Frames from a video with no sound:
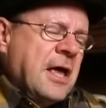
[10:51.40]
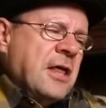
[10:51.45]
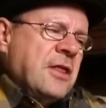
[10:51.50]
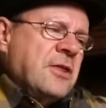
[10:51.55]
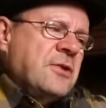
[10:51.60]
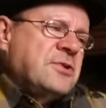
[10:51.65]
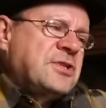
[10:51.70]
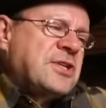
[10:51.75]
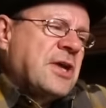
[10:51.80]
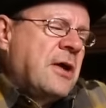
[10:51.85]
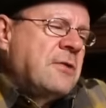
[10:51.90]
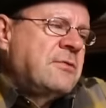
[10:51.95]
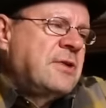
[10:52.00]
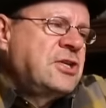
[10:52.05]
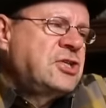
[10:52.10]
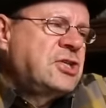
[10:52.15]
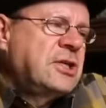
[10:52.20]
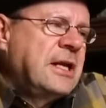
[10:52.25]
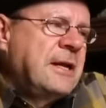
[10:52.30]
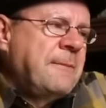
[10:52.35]
There's
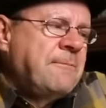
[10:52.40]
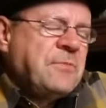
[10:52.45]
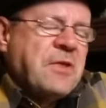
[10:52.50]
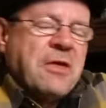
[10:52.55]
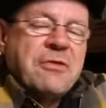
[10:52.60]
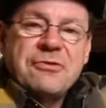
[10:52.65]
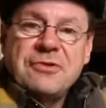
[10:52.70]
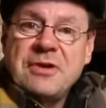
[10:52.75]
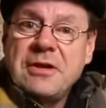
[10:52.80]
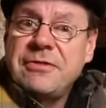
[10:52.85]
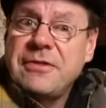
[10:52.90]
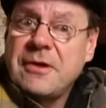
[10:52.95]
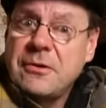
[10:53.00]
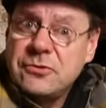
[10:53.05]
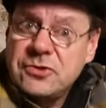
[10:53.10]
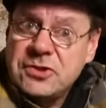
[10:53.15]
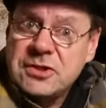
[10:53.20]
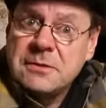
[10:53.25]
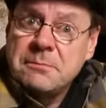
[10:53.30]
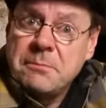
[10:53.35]
originally
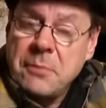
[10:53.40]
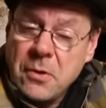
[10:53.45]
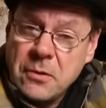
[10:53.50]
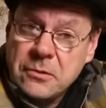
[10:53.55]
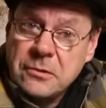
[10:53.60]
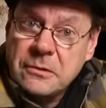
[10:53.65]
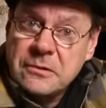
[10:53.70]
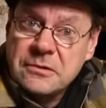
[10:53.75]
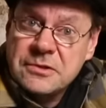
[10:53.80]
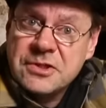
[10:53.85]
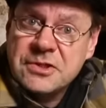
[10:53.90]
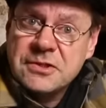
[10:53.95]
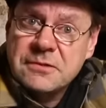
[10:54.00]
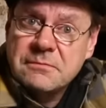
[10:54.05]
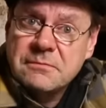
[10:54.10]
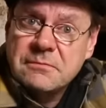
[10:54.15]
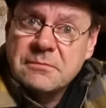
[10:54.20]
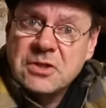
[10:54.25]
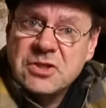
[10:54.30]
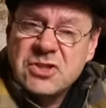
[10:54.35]
3,000
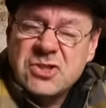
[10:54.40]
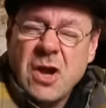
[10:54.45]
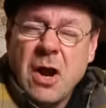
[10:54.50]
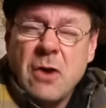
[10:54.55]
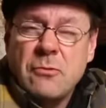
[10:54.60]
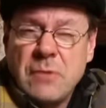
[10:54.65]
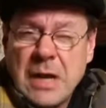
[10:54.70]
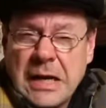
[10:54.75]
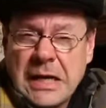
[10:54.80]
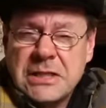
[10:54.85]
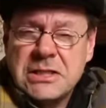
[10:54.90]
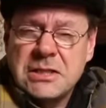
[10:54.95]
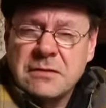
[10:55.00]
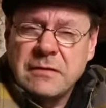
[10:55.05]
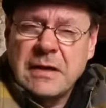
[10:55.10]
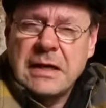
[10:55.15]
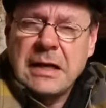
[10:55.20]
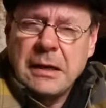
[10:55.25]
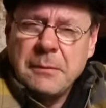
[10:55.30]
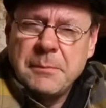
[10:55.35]
bottles, so a
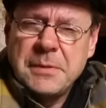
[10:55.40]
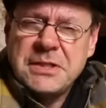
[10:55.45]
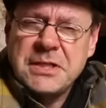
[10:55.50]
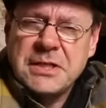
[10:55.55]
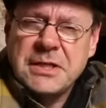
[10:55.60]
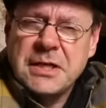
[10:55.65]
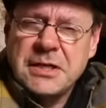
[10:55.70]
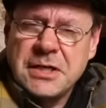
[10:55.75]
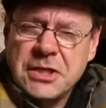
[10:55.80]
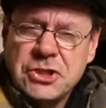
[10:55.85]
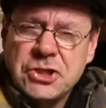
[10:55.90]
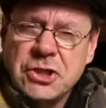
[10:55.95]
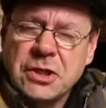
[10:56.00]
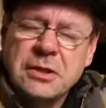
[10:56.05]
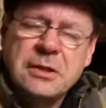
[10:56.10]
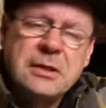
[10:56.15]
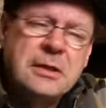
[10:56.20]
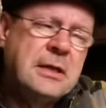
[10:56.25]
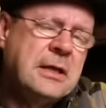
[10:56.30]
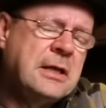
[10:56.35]
relatively limited
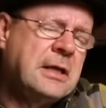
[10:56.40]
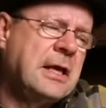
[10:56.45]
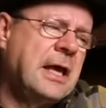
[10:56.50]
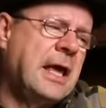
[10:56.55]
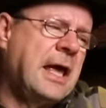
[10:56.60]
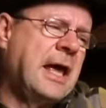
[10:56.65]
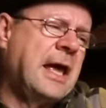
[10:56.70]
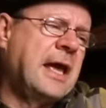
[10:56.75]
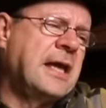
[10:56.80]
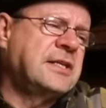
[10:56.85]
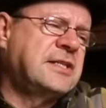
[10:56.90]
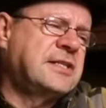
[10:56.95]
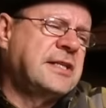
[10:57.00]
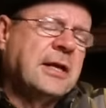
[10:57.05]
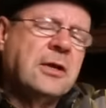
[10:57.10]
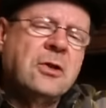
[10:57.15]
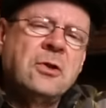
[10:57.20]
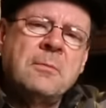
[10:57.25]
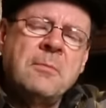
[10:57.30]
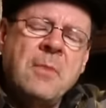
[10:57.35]
edition uh,
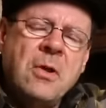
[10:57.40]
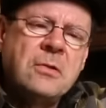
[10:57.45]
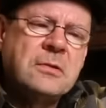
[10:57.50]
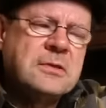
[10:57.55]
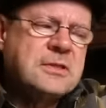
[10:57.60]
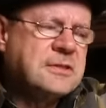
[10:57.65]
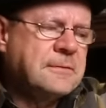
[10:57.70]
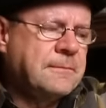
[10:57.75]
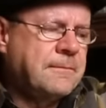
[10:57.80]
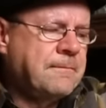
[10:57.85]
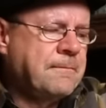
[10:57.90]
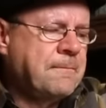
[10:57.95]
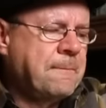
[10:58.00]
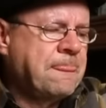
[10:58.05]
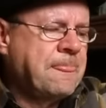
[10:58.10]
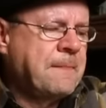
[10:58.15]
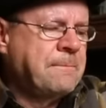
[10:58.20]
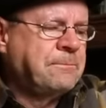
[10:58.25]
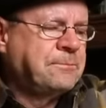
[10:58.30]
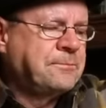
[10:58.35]
single malt
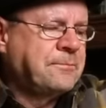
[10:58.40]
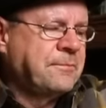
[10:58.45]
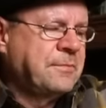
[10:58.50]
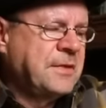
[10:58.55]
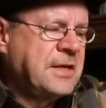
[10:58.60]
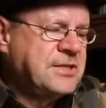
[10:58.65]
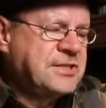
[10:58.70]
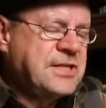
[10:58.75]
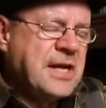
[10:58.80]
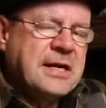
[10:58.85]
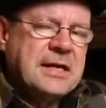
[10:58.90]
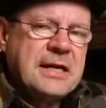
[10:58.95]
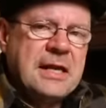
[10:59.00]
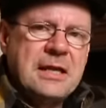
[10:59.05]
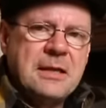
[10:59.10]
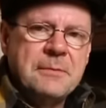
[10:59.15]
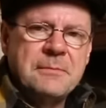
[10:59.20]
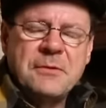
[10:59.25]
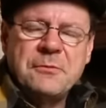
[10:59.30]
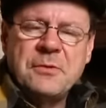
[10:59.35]

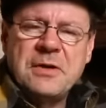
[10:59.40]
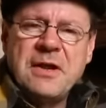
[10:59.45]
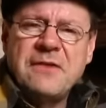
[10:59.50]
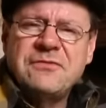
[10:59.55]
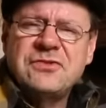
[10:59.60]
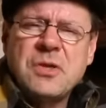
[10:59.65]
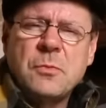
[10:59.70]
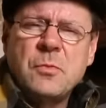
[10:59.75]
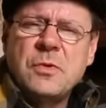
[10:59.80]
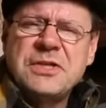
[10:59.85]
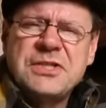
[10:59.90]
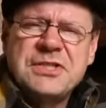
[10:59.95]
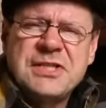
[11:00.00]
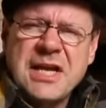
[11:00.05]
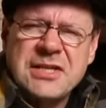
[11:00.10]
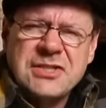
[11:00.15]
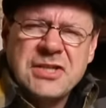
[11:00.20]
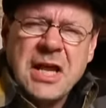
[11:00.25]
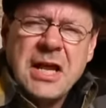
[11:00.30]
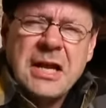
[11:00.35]
certainly when if someone
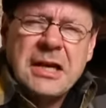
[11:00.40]
says